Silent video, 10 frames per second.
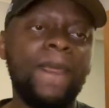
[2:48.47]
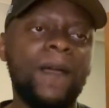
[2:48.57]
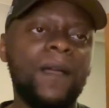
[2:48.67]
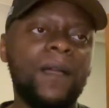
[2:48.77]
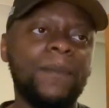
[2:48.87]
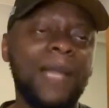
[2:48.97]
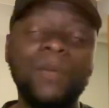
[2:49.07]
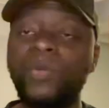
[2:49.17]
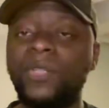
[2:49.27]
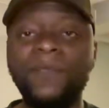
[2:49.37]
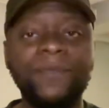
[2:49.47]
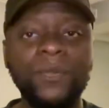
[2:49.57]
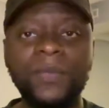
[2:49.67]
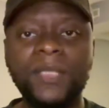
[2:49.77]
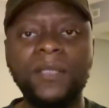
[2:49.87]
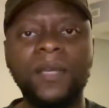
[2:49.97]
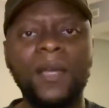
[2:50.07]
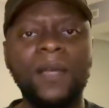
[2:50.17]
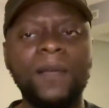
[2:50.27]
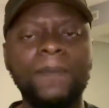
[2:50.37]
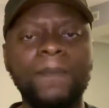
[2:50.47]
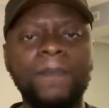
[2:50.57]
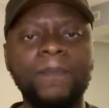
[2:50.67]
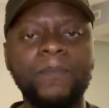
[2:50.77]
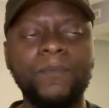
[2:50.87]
And we're looking forward. One